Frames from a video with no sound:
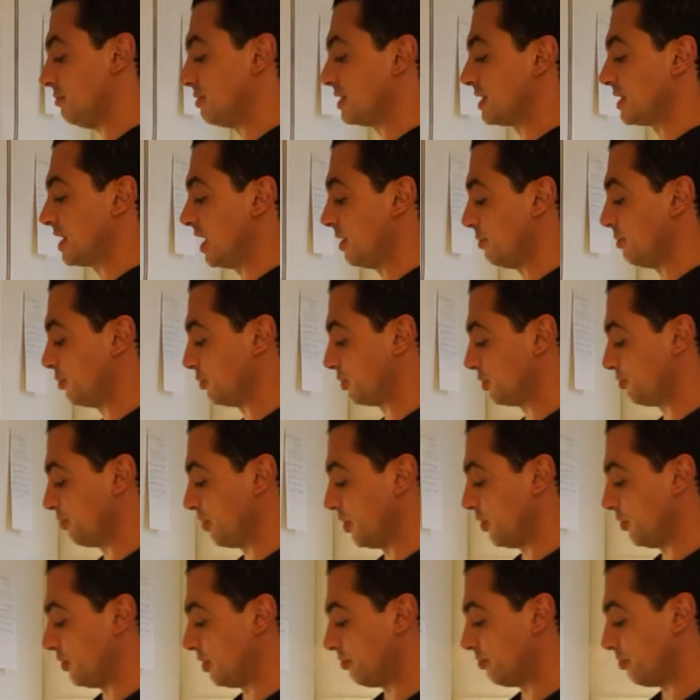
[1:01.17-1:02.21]

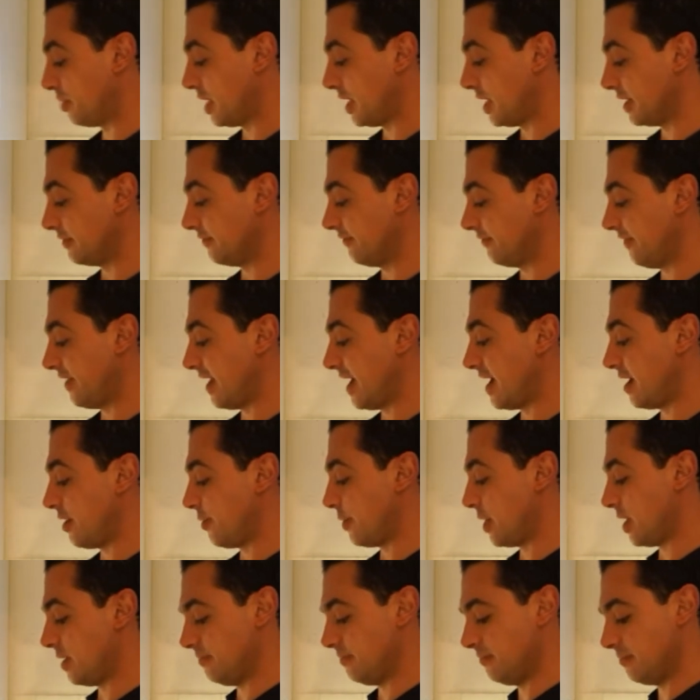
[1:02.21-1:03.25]
tablespoon of plain
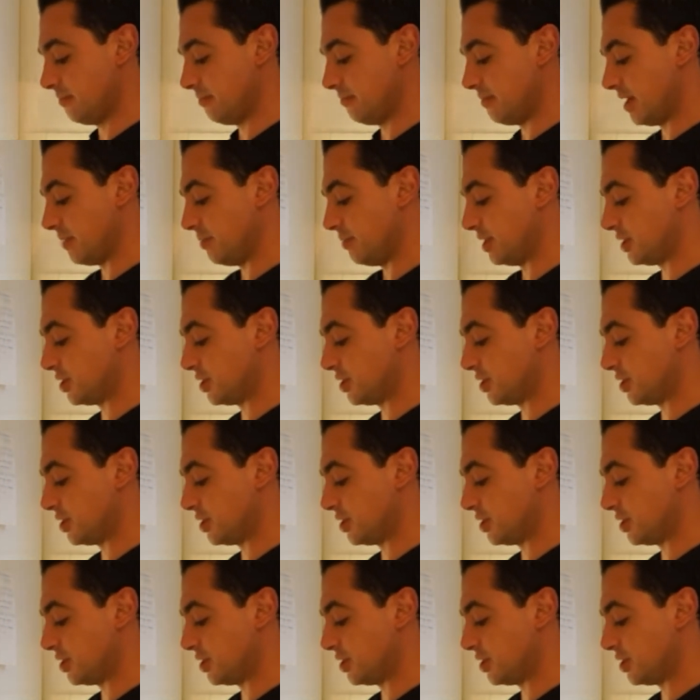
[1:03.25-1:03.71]
flour, maybe